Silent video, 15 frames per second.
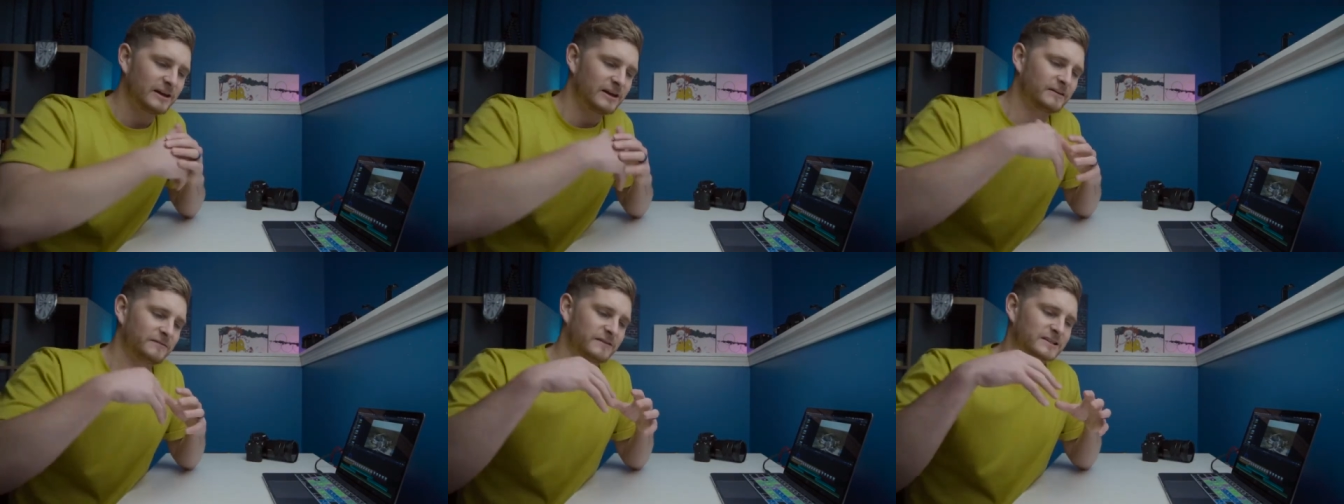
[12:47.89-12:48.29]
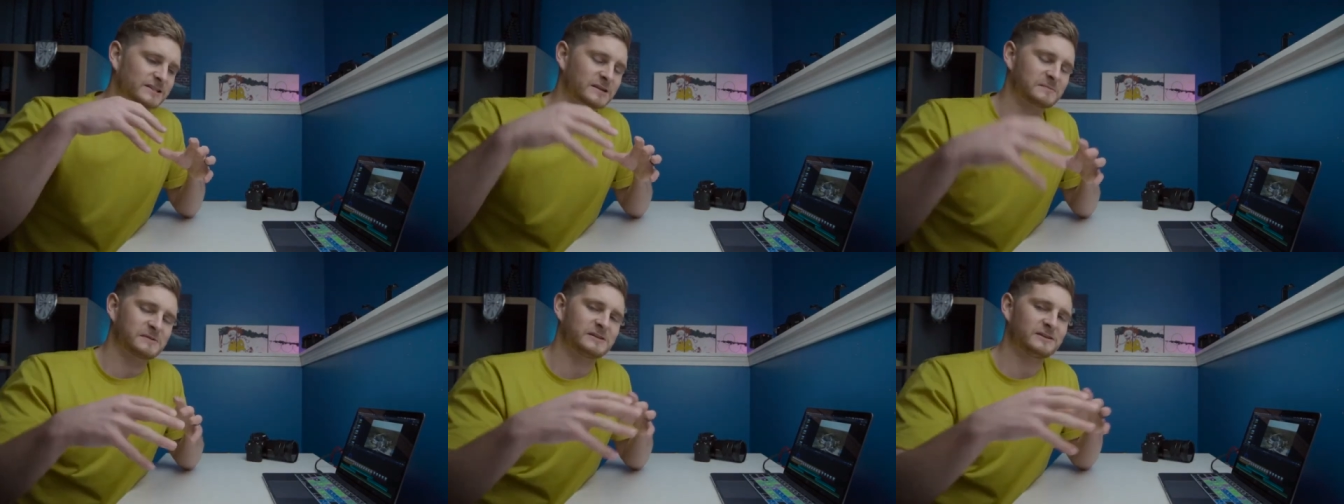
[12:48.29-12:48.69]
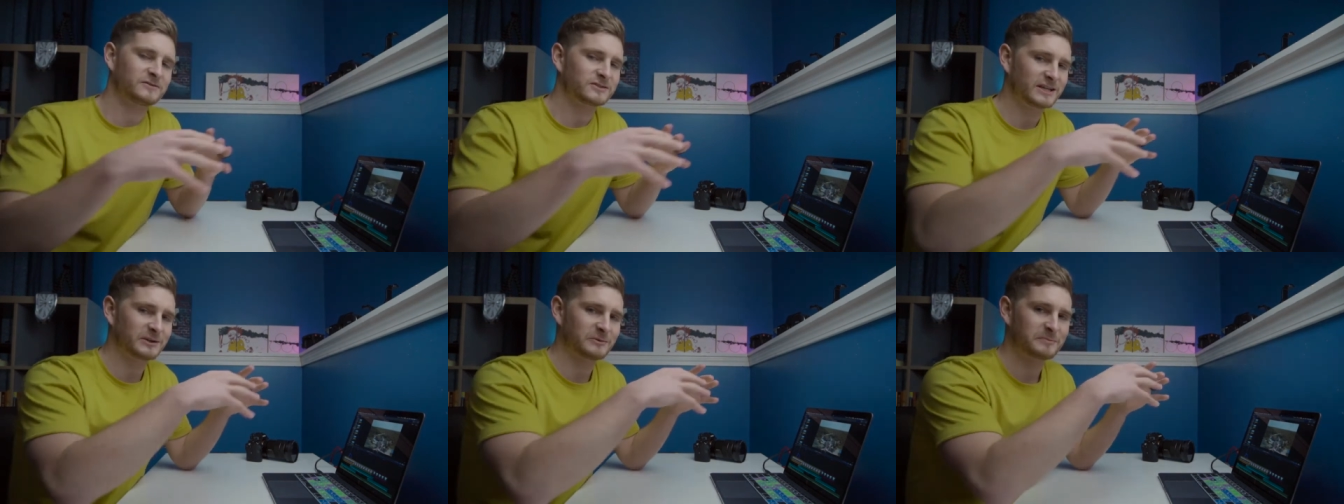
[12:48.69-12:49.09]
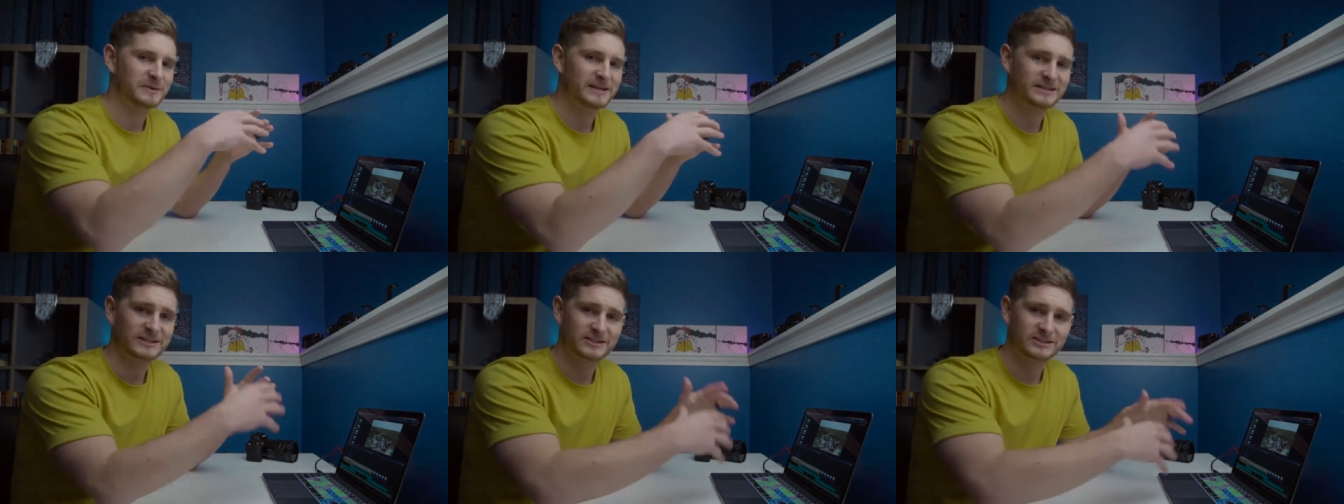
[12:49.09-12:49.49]
if there's something you've seen on
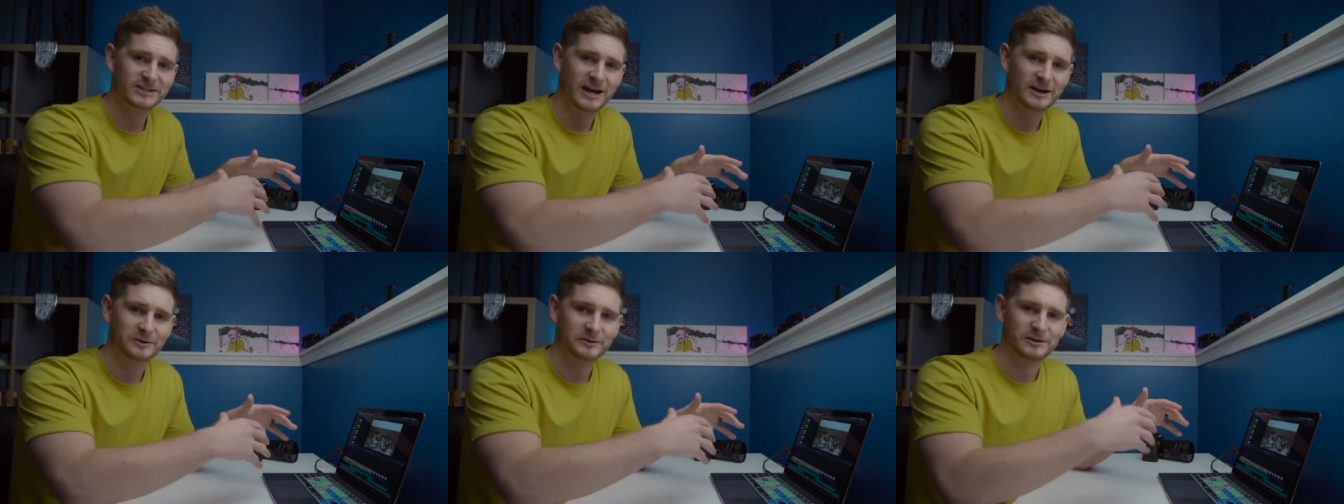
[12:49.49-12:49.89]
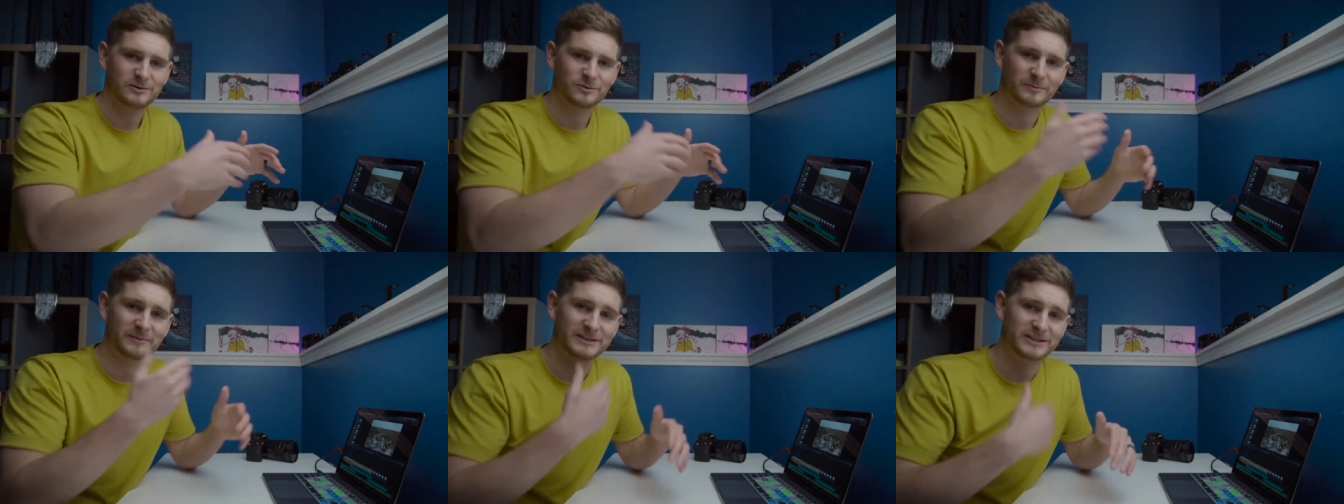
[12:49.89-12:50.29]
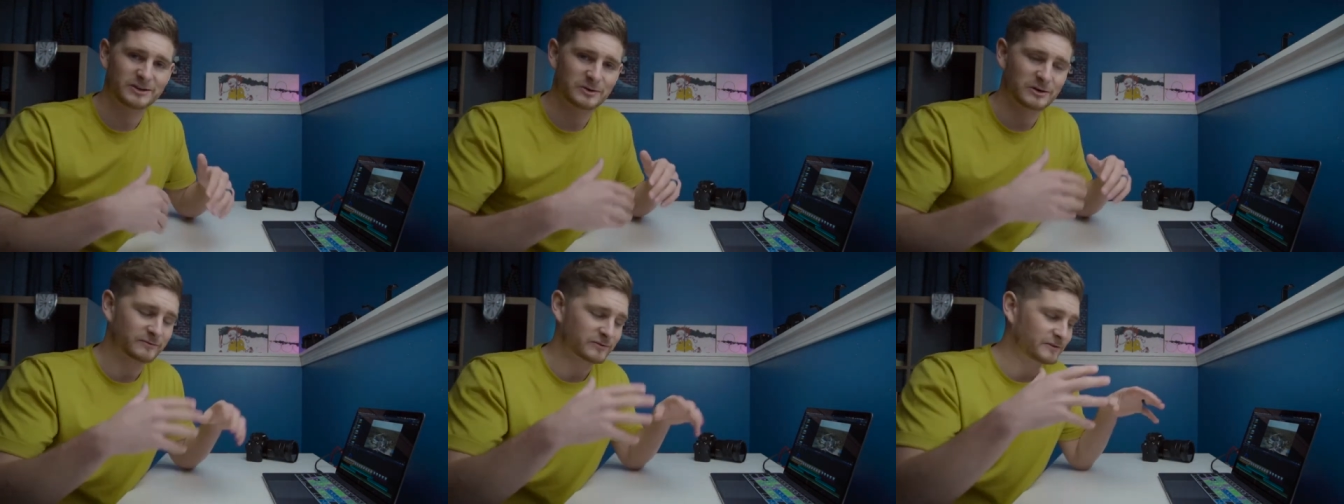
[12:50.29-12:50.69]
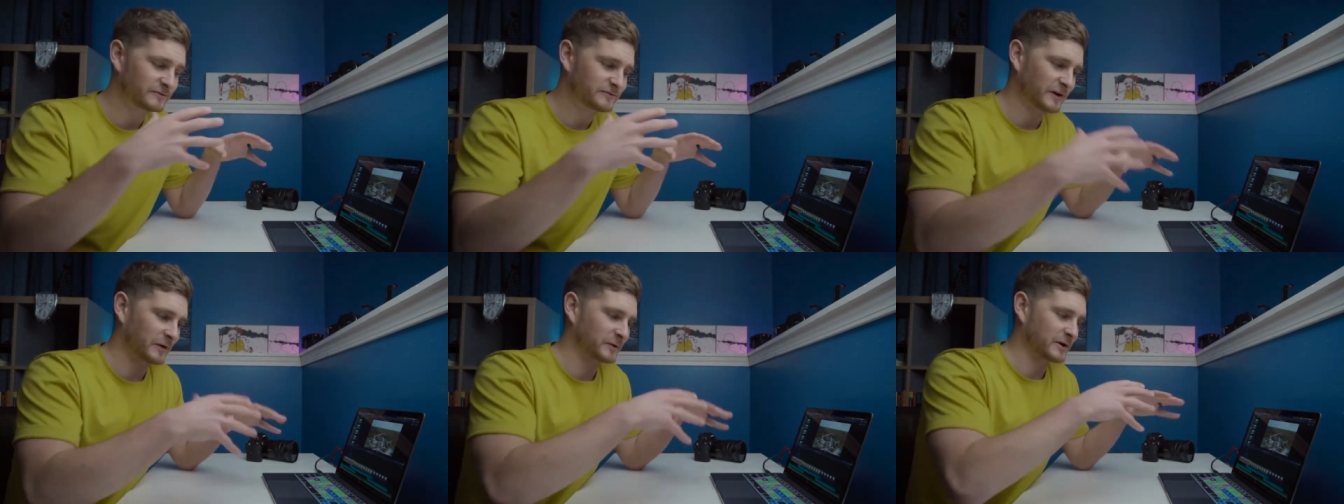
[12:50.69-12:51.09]
Peter's channel that you want me to go over in
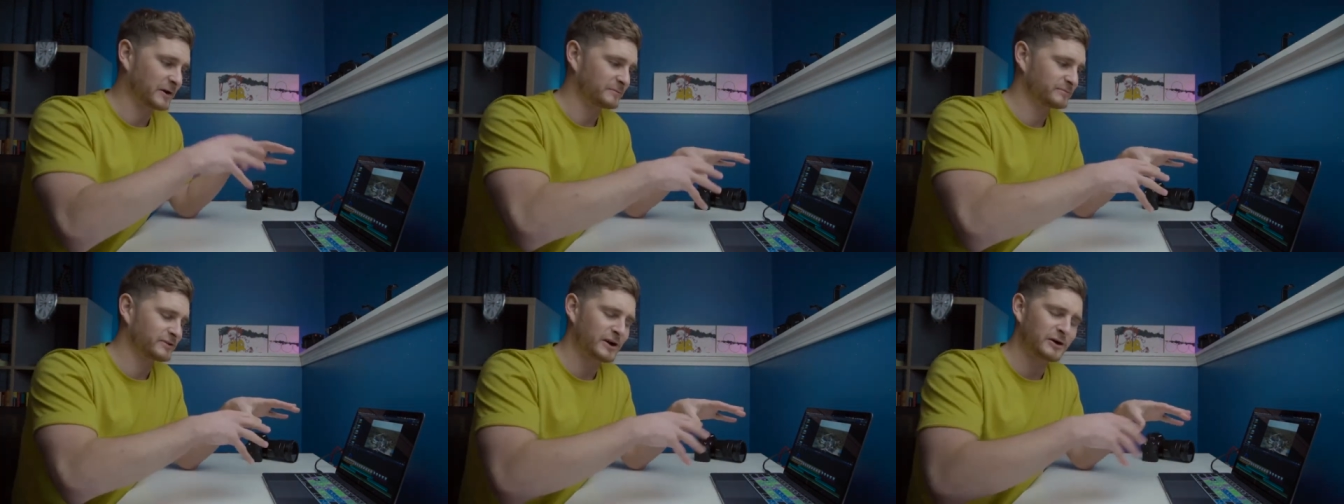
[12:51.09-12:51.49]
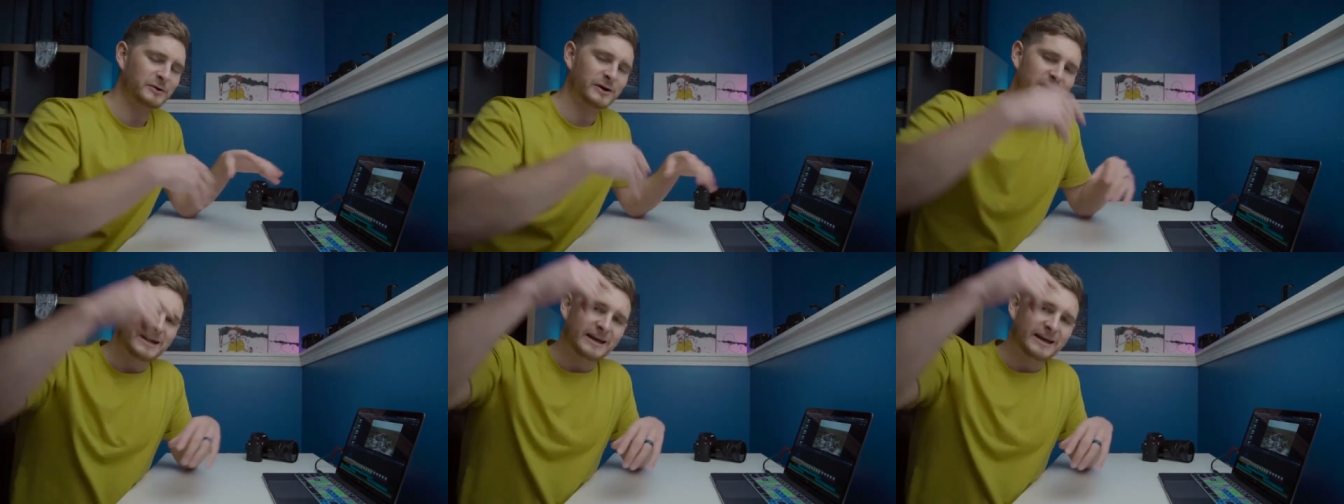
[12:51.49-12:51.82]
Final Cut Pro,